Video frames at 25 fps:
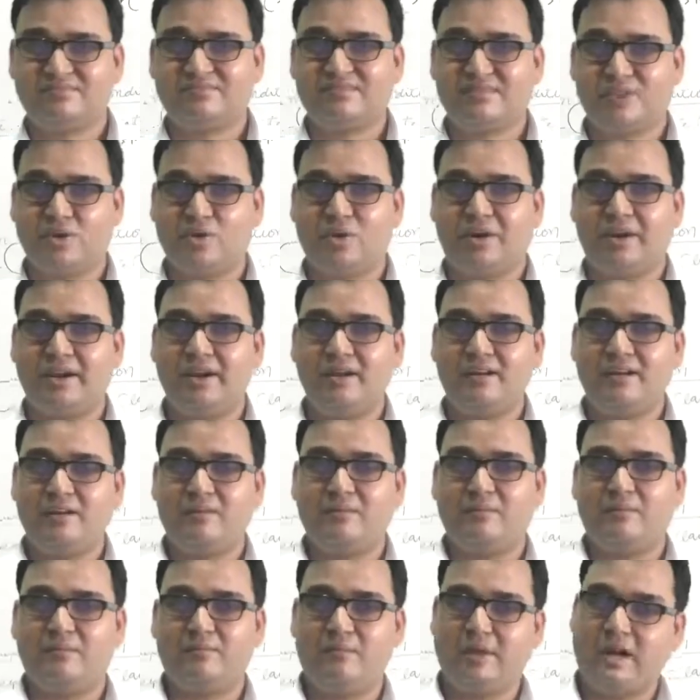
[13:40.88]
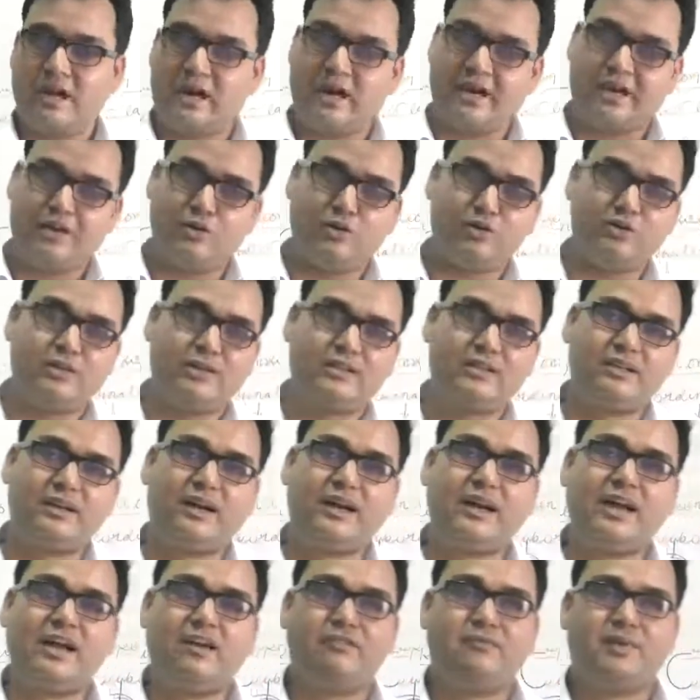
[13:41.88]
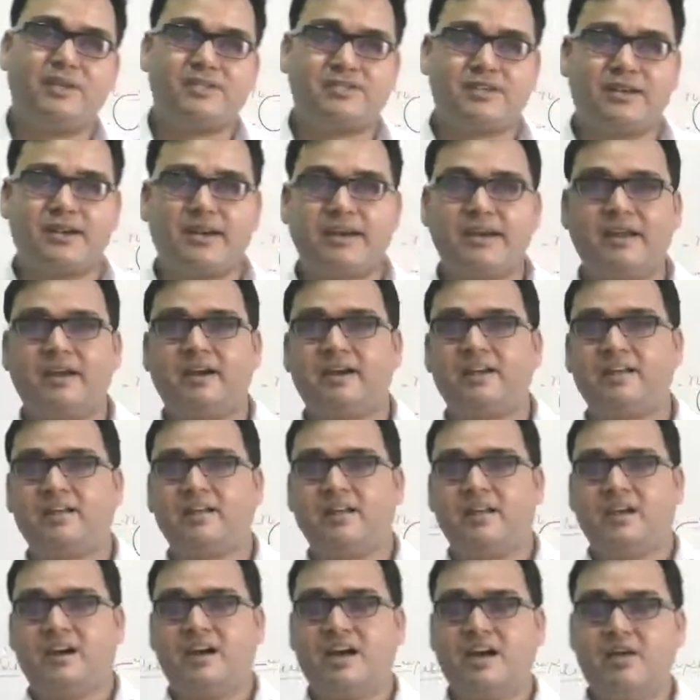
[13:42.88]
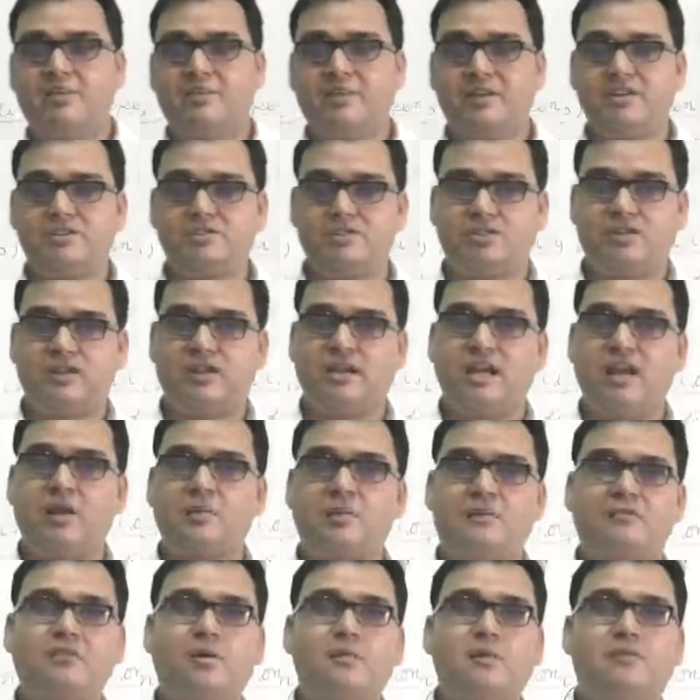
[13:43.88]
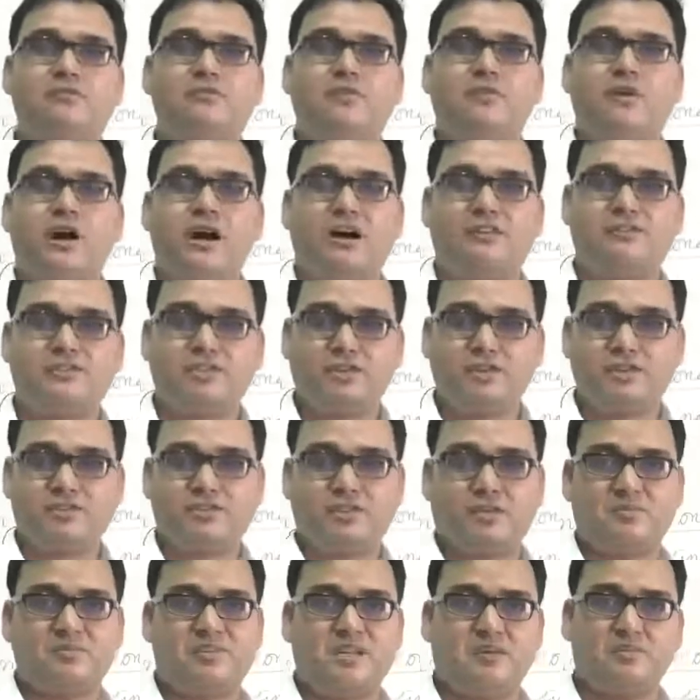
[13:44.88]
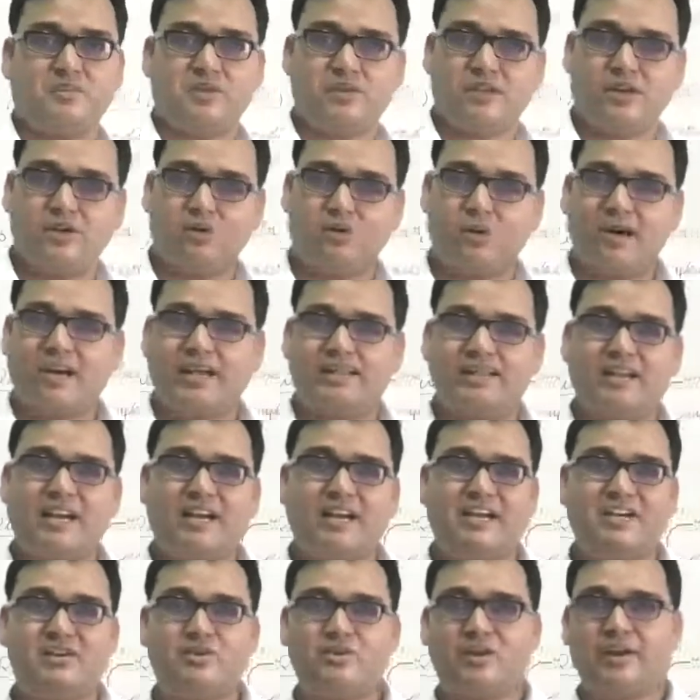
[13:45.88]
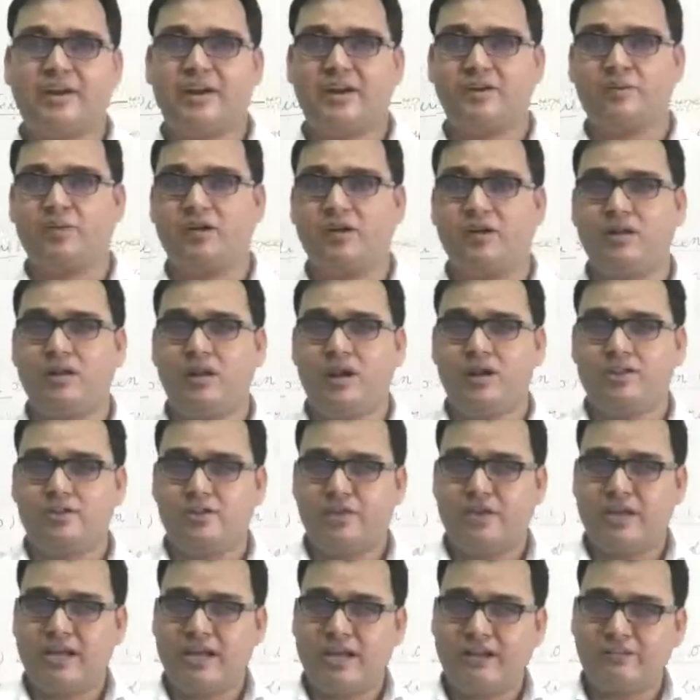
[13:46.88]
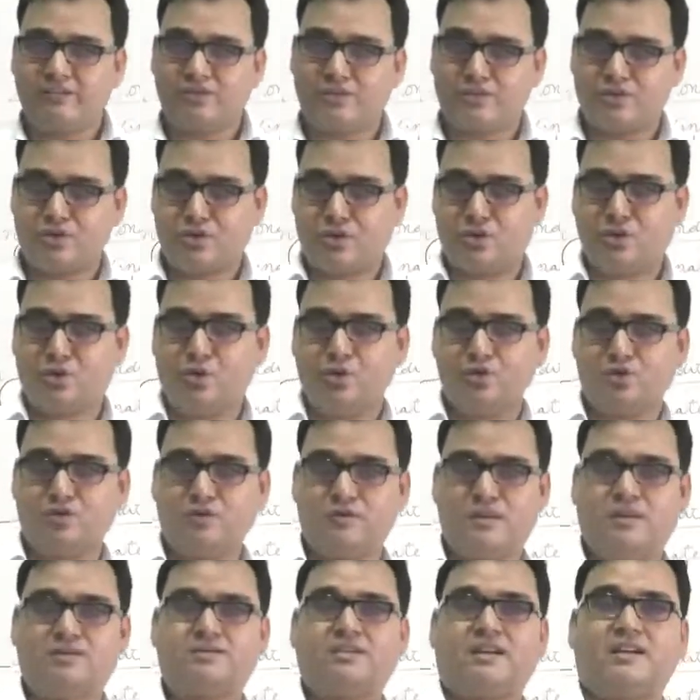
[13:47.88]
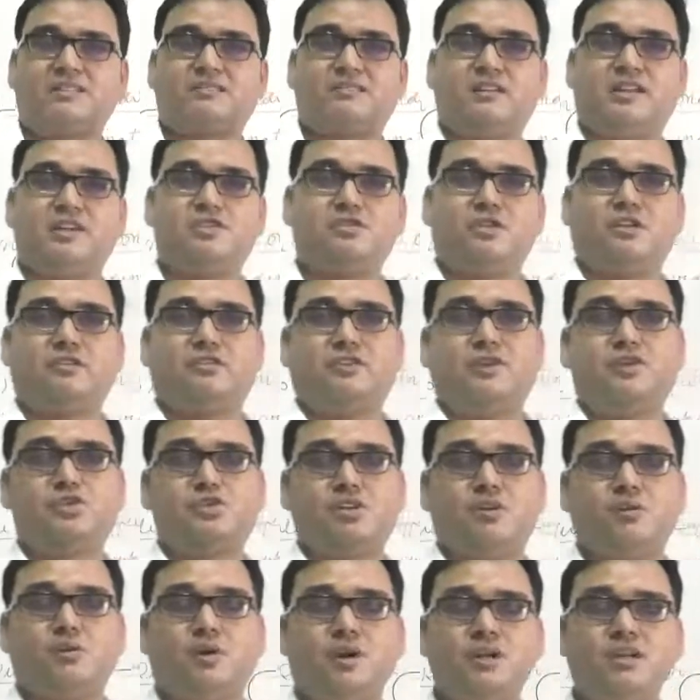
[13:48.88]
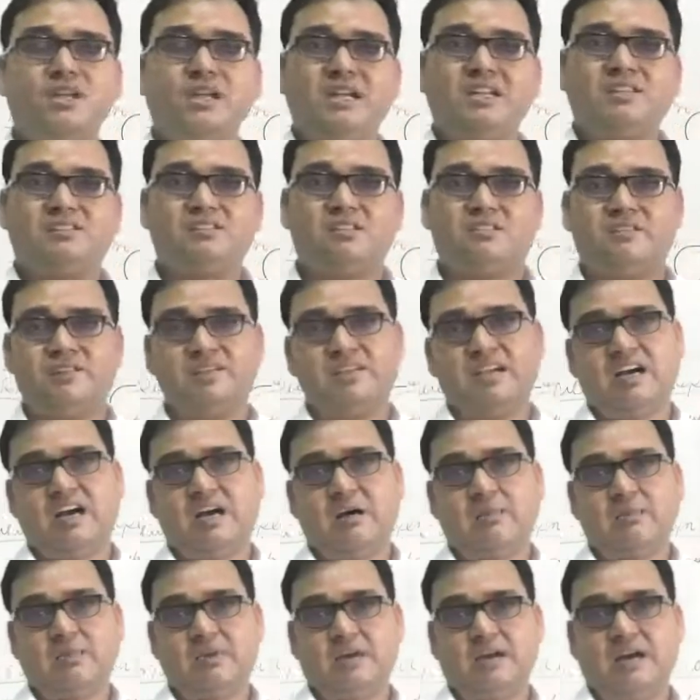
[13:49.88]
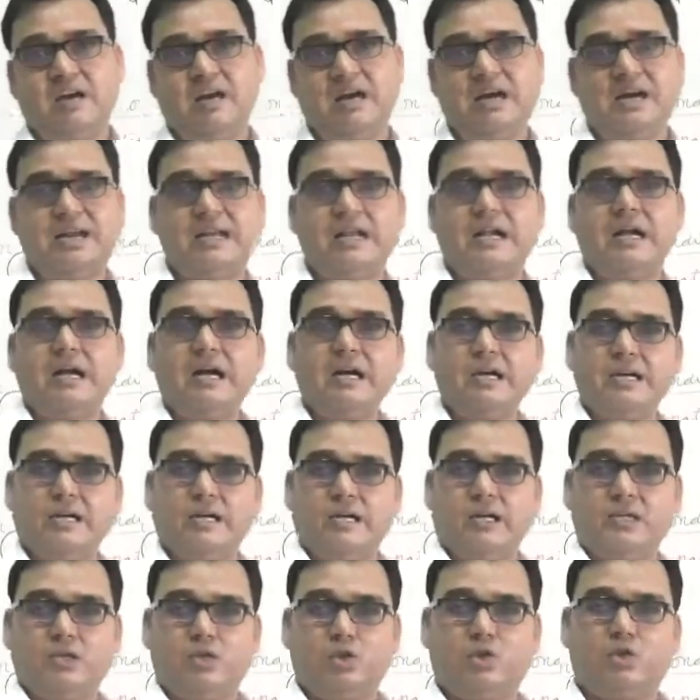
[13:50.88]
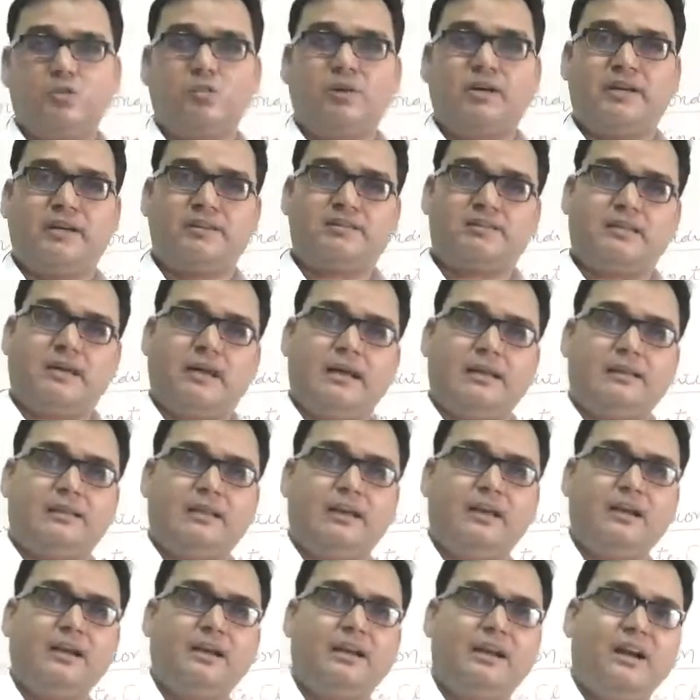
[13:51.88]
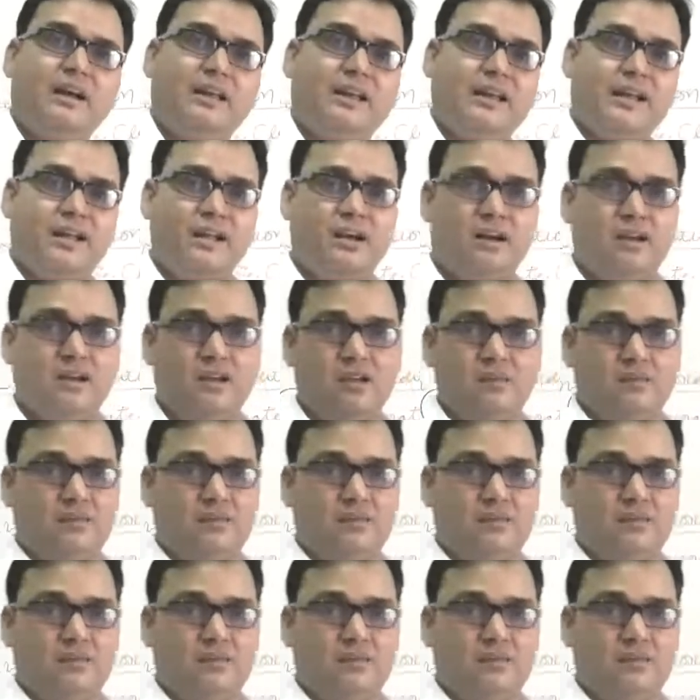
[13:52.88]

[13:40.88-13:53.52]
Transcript: Okay, I know that I have mentioned the helping before, after your subject, but they look like the interrogative one. So you have to go through the translation of the future one. Jab vah yahan par aayega, to tumhari sahayata karega.